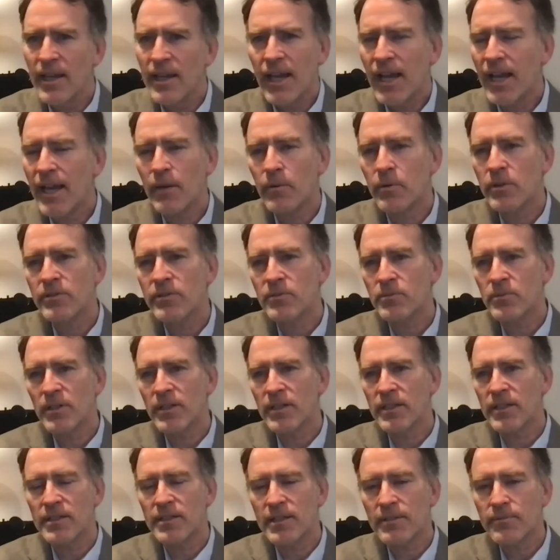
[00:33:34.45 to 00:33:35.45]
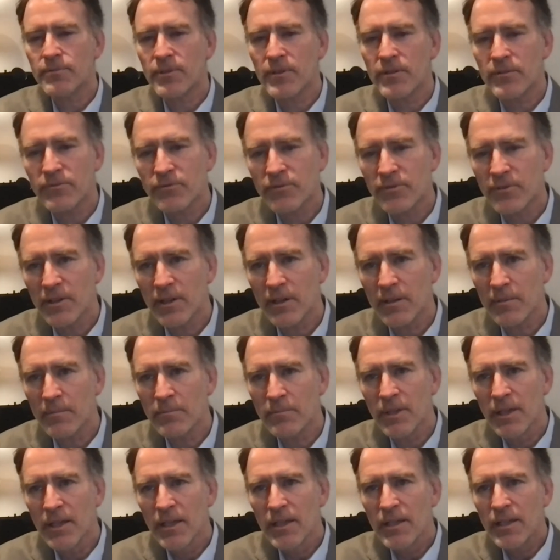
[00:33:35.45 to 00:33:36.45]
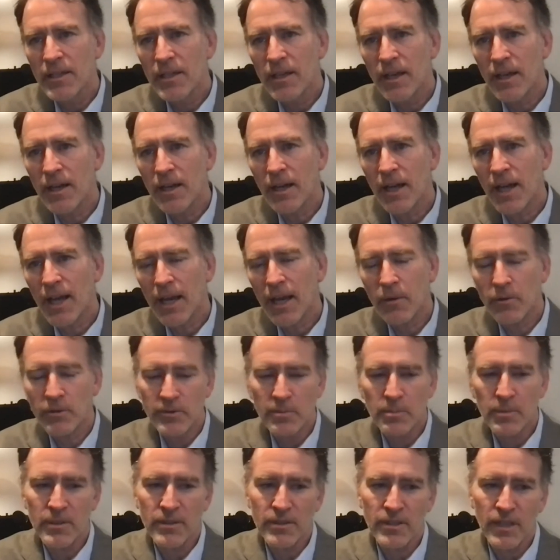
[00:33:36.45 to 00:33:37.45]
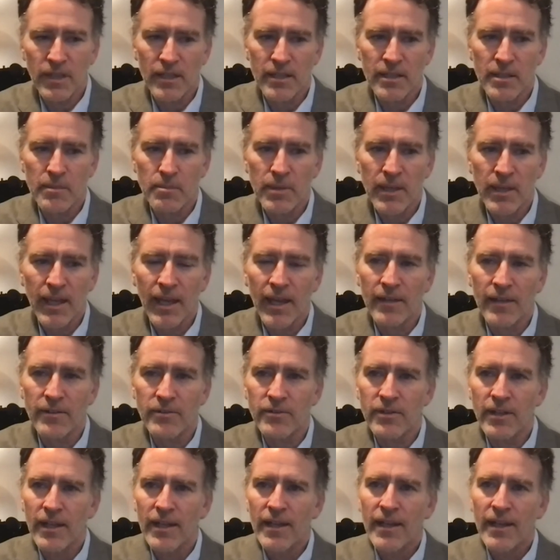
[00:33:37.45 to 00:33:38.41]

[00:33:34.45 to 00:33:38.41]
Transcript: how it's really different from uh, how it's been done in the past.